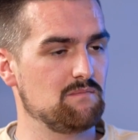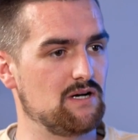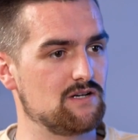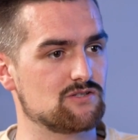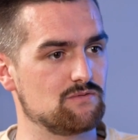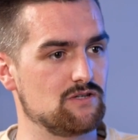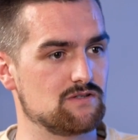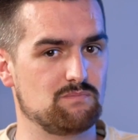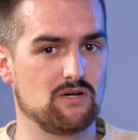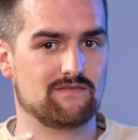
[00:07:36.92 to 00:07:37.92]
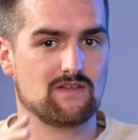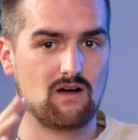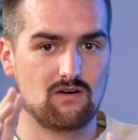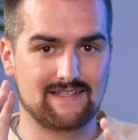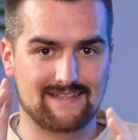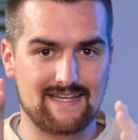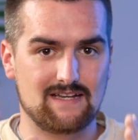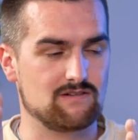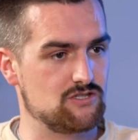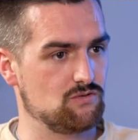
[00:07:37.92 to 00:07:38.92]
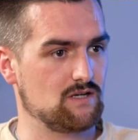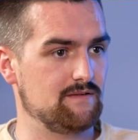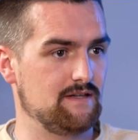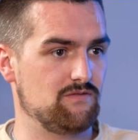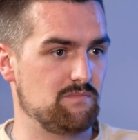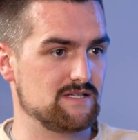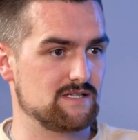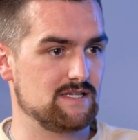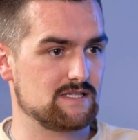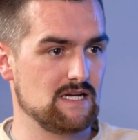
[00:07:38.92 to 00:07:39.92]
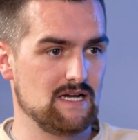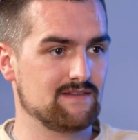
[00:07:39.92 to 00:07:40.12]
personal use, but the idea is you're going there for business,